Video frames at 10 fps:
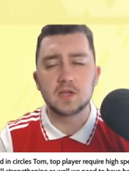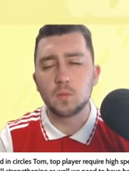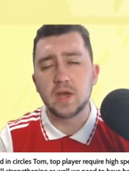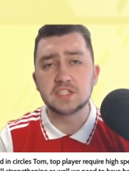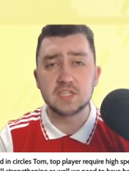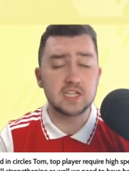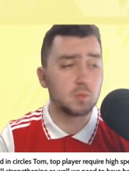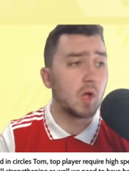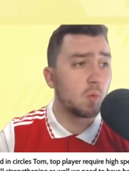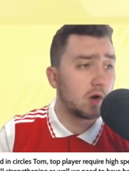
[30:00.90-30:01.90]
and wages. That's
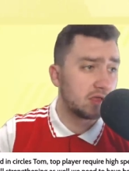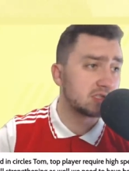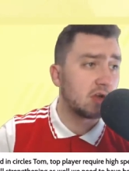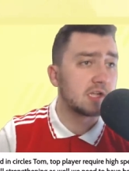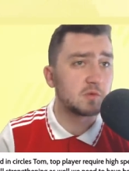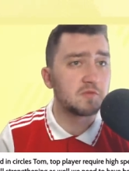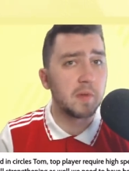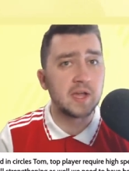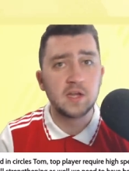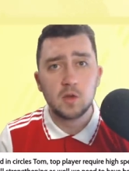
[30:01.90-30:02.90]
why one of the signings we've
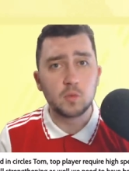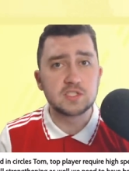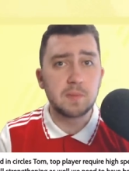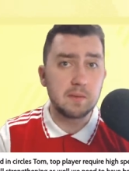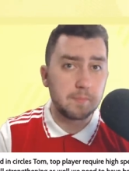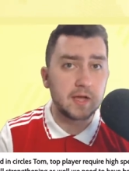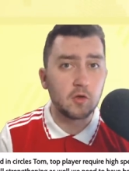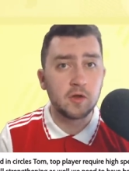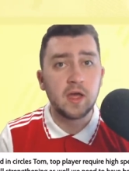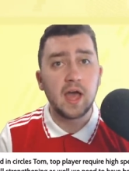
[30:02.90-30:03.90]
made, we spent big
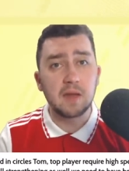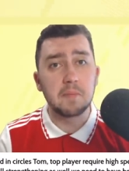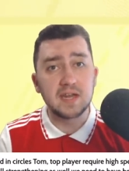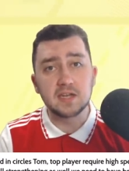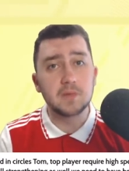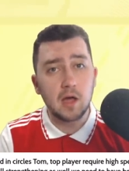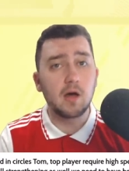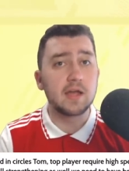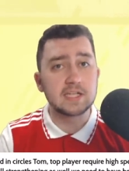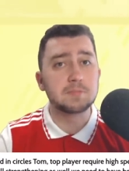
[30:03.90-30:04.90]
on and made him the
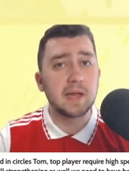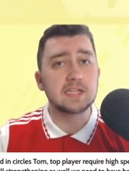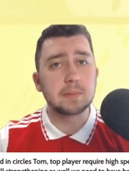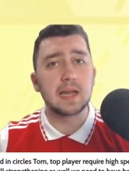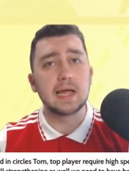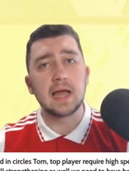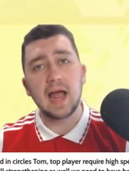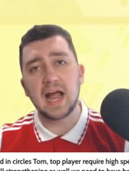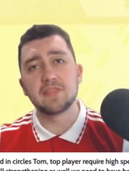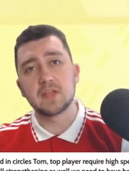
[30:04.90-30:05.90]
highest paid player
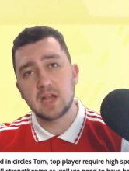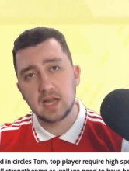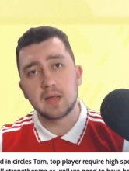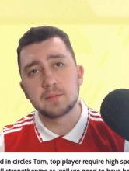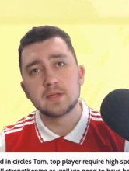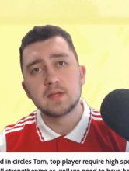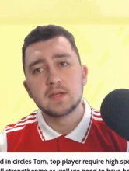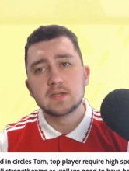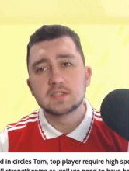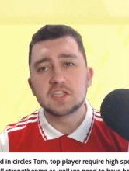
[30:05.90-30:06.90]
at the club.
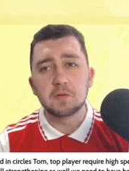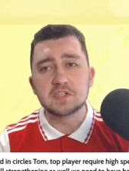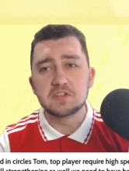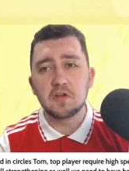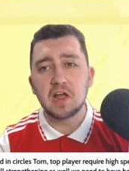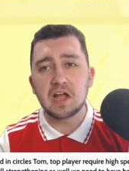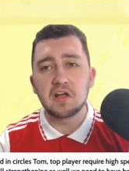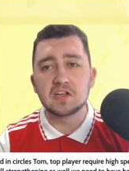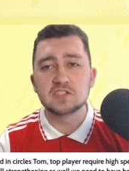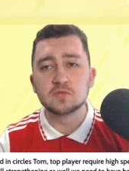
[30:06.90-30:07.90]
So it's not like
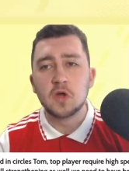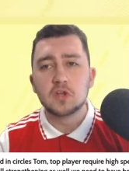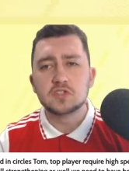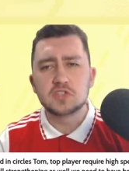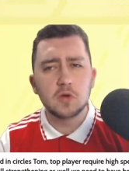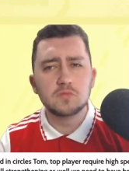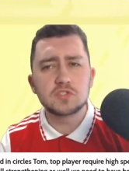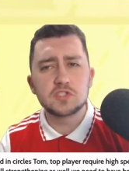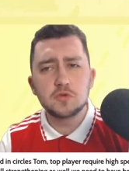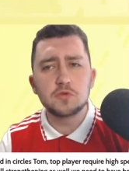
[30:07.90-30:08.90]
Arsenal
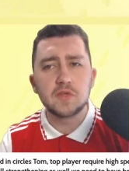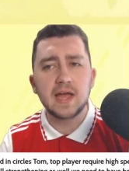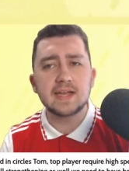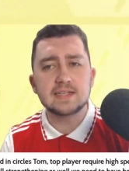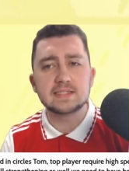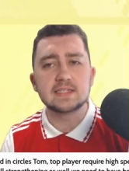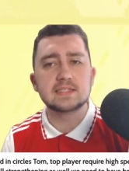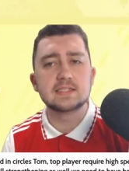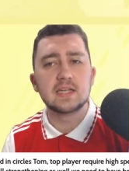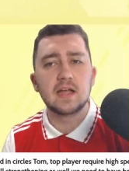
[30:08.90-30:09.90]
don't do that, is it?
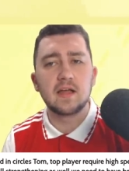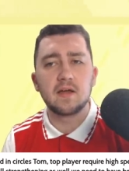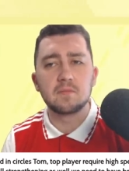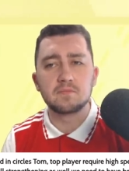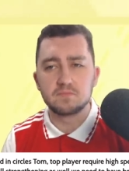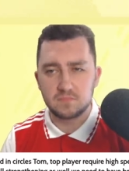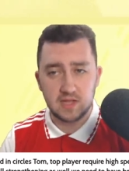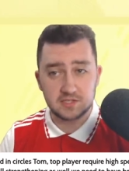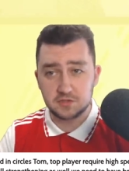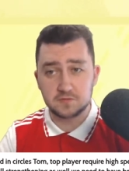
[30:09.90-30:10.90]
Um,
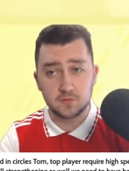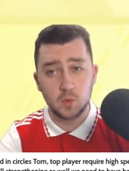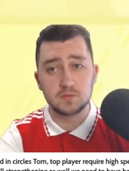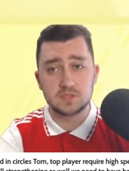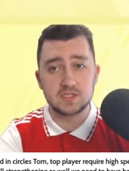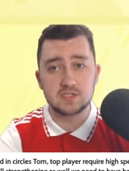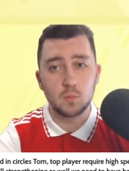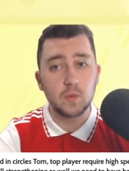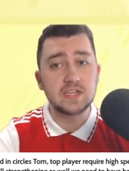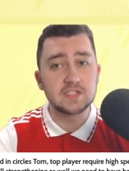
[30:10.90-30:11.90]
as you've quoted,
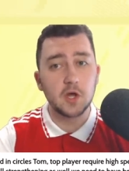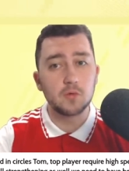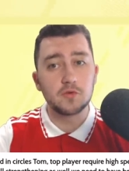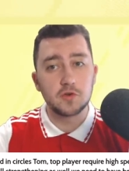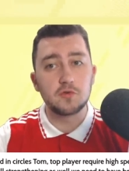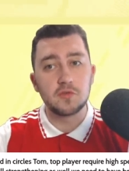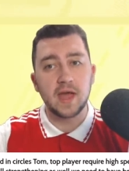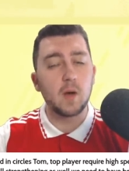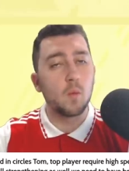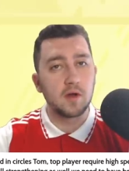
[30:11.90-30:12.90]
we don't do
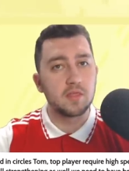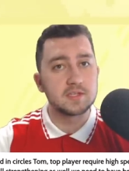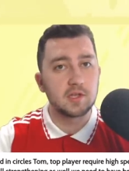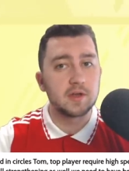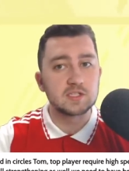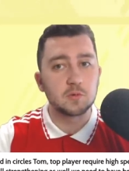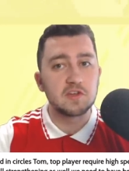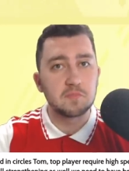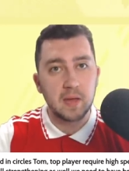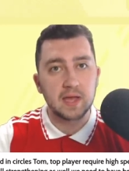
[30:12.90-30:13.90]
that. One of the signings
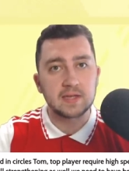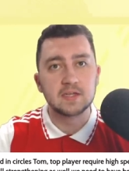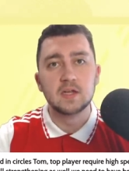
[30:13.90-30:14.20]
we've made,